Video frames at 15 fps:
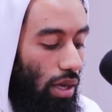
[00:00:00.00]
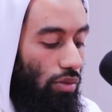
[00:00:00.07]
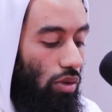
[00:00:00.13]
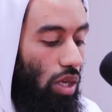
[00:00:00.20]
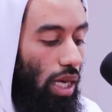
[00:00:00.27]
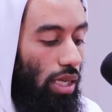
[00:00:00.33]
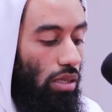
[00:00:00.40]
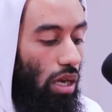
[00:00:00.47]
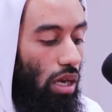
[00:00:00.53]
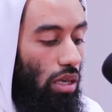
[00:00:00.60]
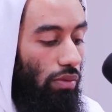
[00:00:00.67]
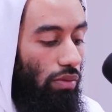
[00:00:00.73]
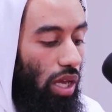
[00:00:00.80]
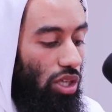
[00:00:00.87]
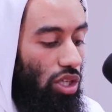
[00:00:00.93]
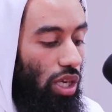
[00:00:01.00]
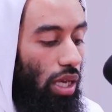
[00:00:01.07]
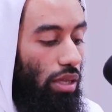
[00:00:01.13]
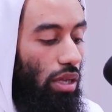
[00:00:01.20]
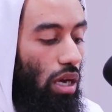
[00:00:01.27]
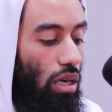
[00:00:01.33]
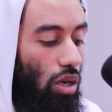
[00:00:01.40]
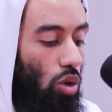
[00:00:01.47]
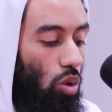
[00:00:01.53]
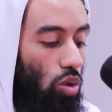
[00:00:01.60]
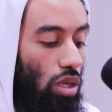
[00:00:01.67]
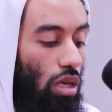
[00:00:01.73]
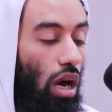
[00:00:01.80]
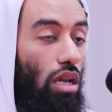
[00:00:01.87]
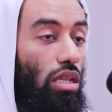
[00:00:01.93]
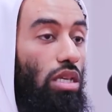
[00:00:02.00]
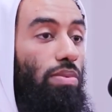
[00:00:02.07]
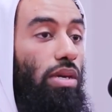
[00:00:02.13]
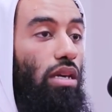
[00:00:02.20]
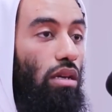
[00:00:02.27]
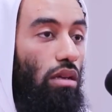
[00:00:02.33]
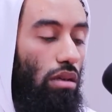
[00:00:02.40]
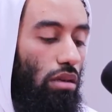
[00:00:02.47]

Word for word: Have you guys heard of that shaitana called Cardi B?